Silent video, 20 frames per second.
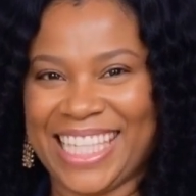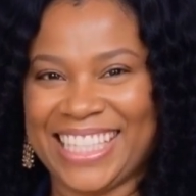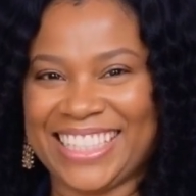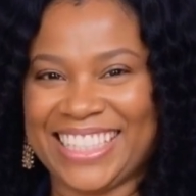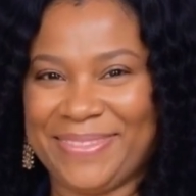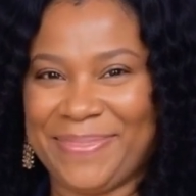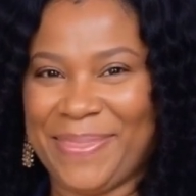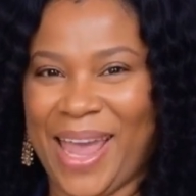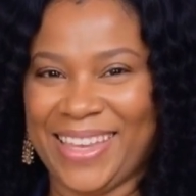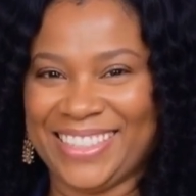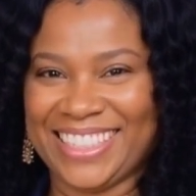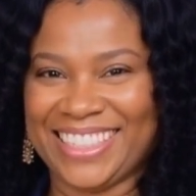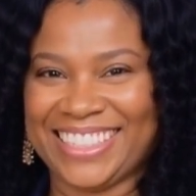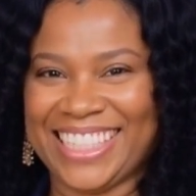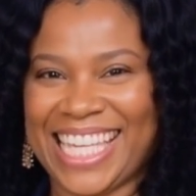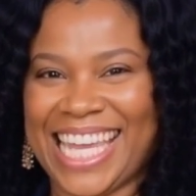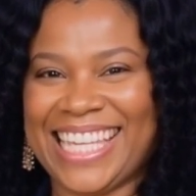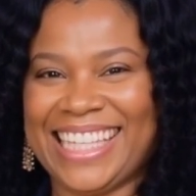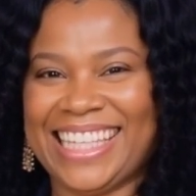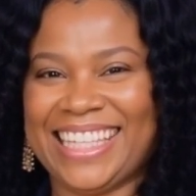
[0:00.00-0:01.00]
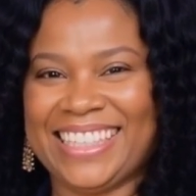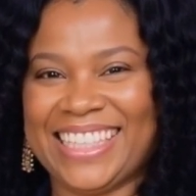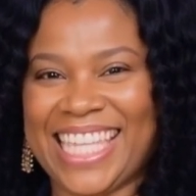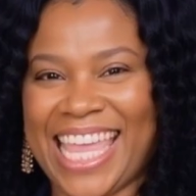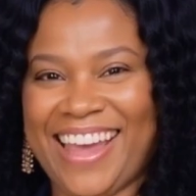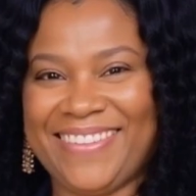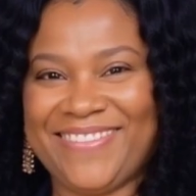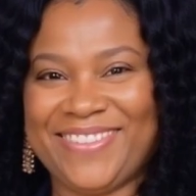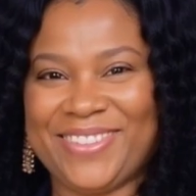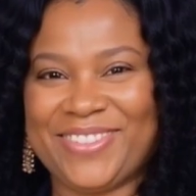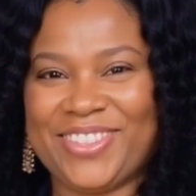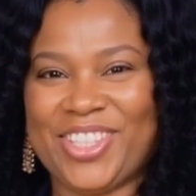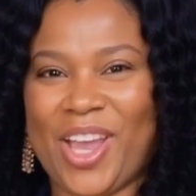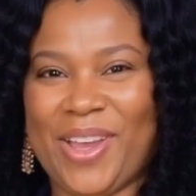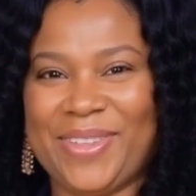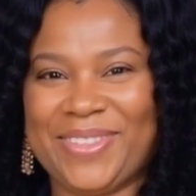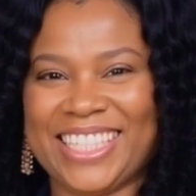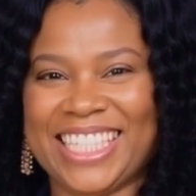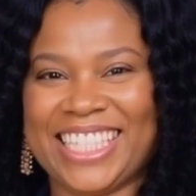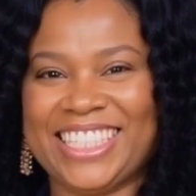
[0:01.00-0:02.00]
It's about designing a life you
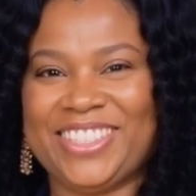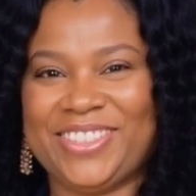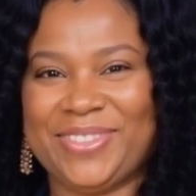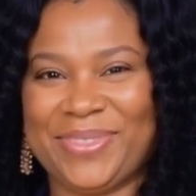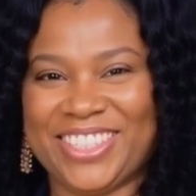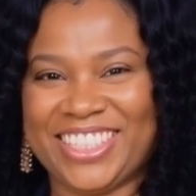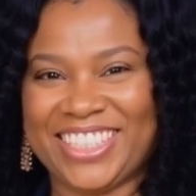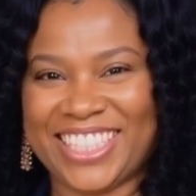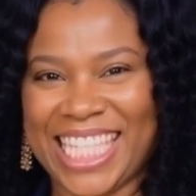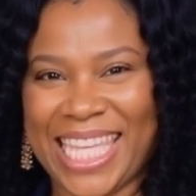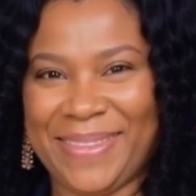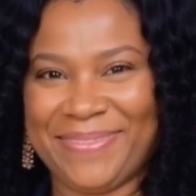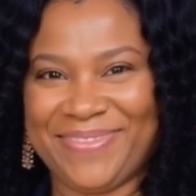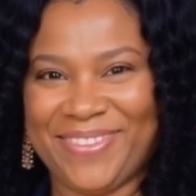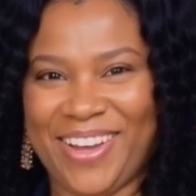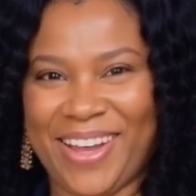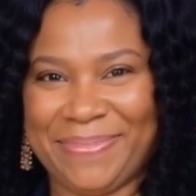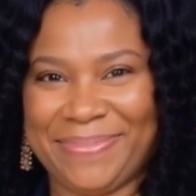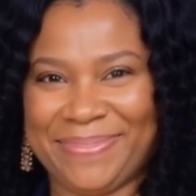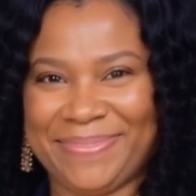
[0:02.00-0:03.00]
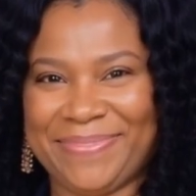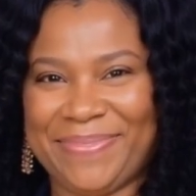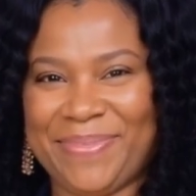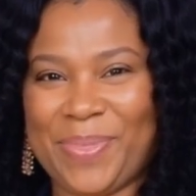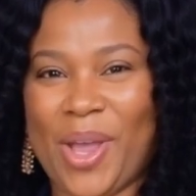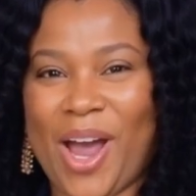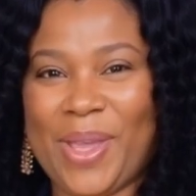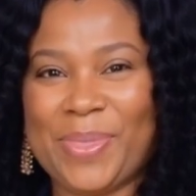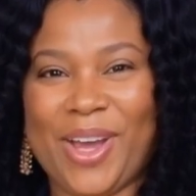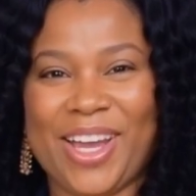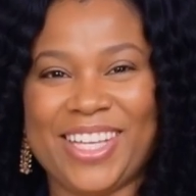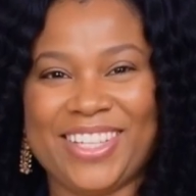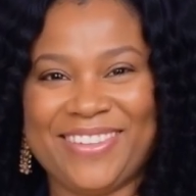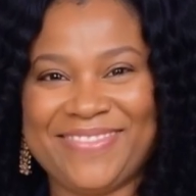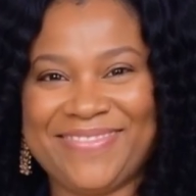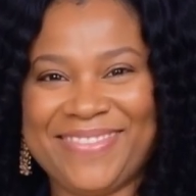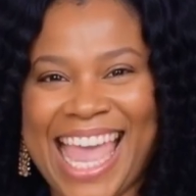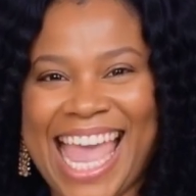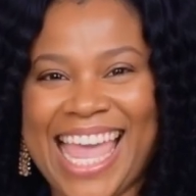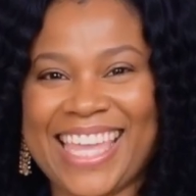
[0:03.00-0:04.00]
don't need to escape from. One where
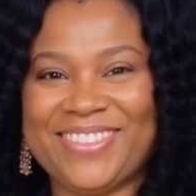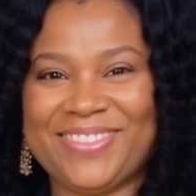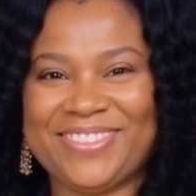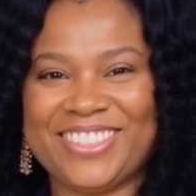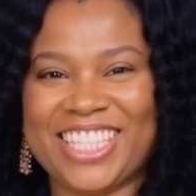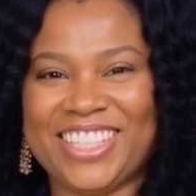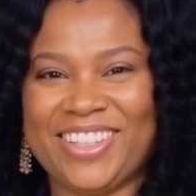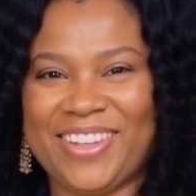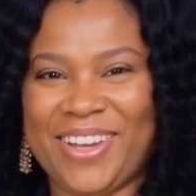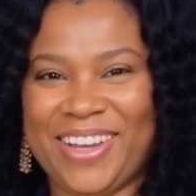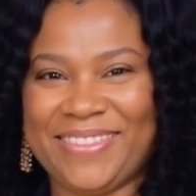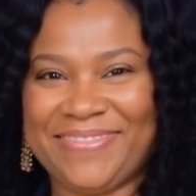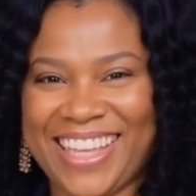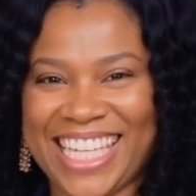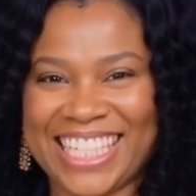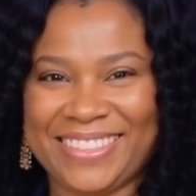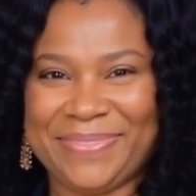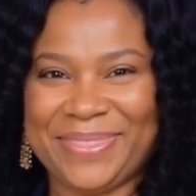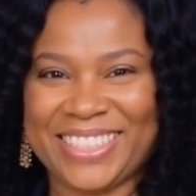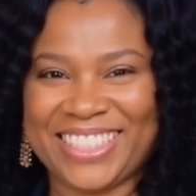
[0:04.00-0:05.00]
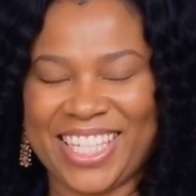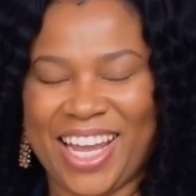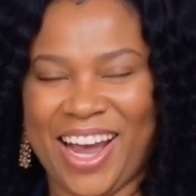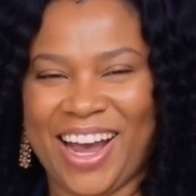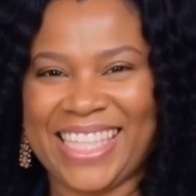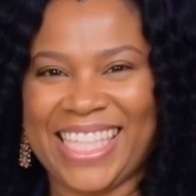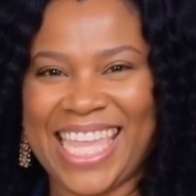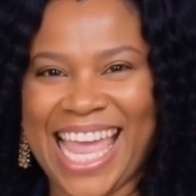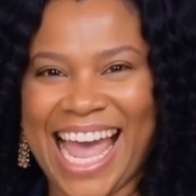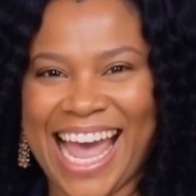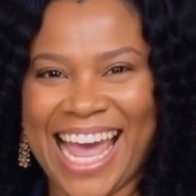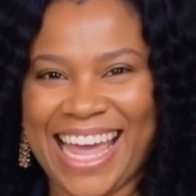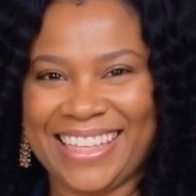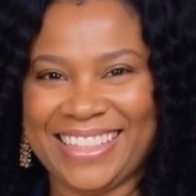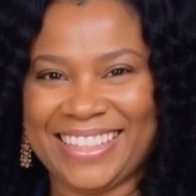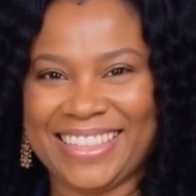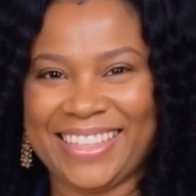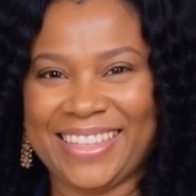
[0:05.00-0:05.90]
your values and your investments are aligned.